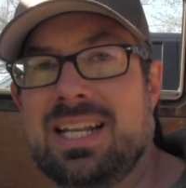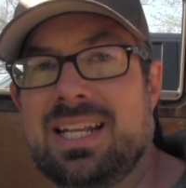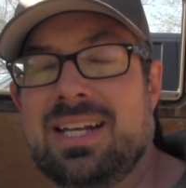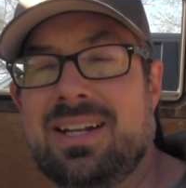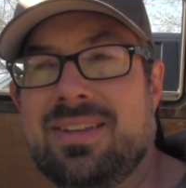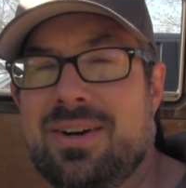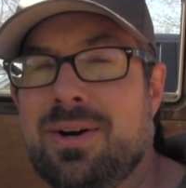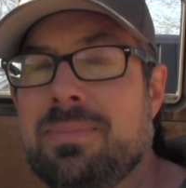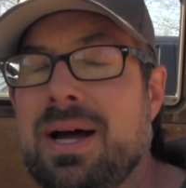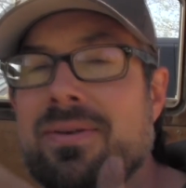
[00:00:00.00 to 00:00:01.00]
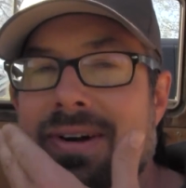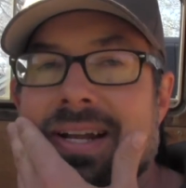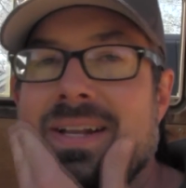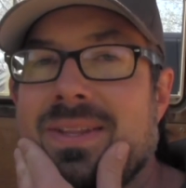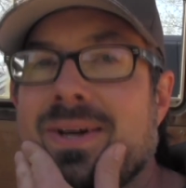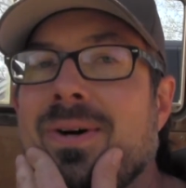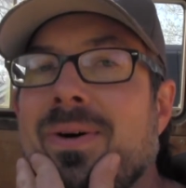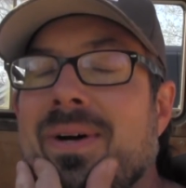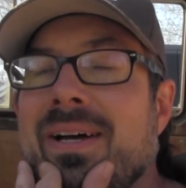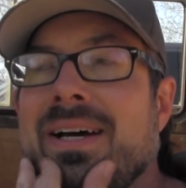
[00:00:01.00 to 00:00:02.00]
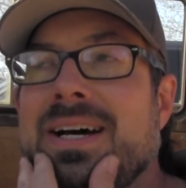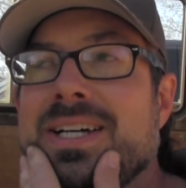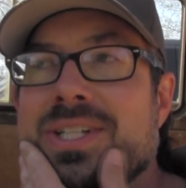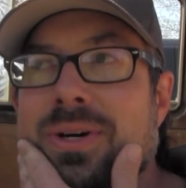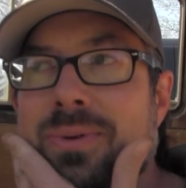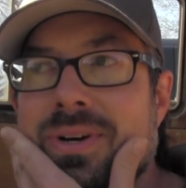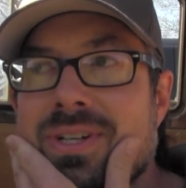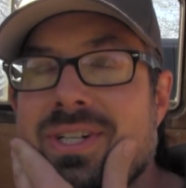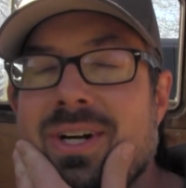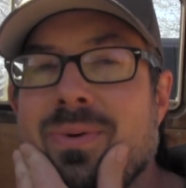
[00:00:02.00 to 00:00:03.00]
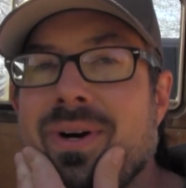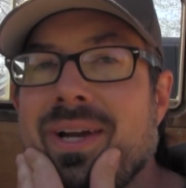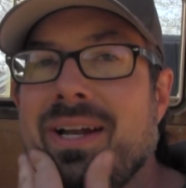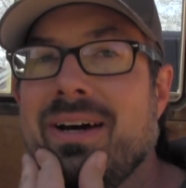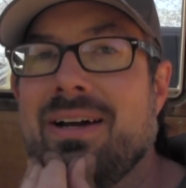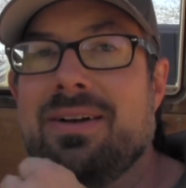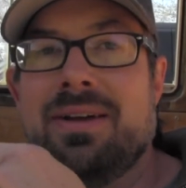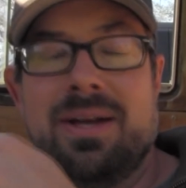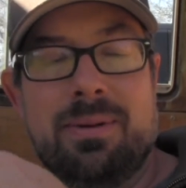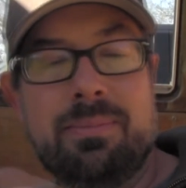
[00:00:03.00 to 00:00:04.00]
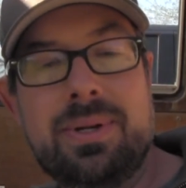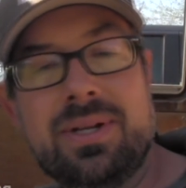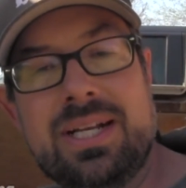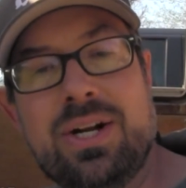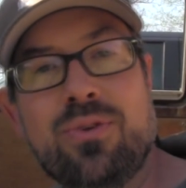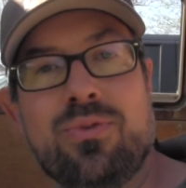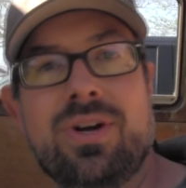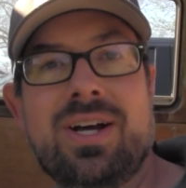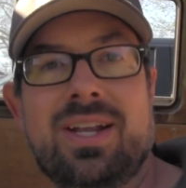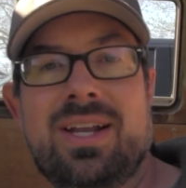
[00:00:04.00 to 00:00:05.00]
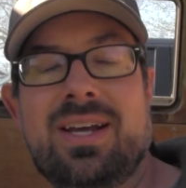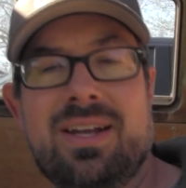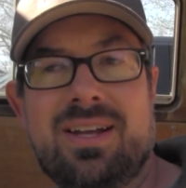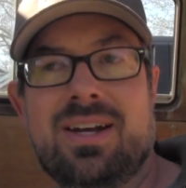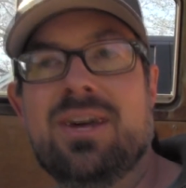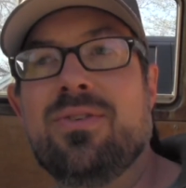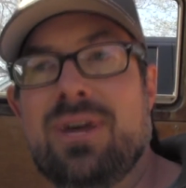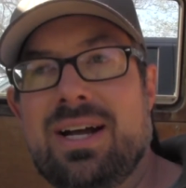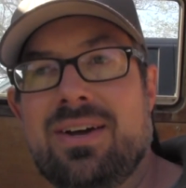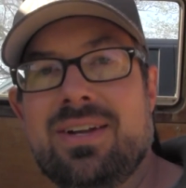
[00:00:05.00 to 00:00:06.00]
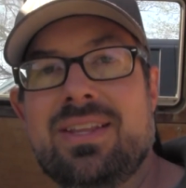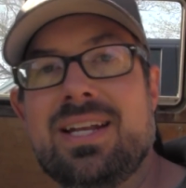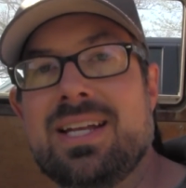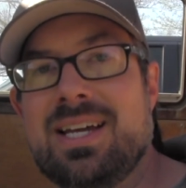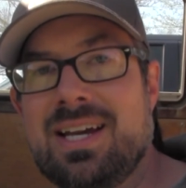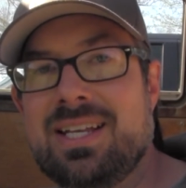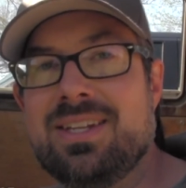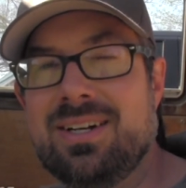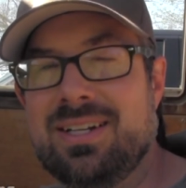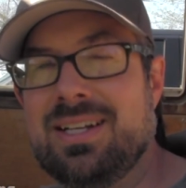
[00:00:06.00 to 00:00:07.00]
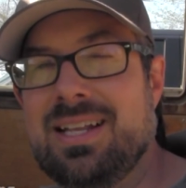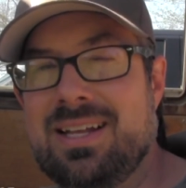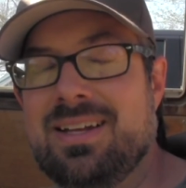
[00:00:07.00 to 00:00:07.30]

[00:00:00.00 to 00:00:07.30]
of little. They're about ready though. So we're going to start working on building a run around and then cutting their little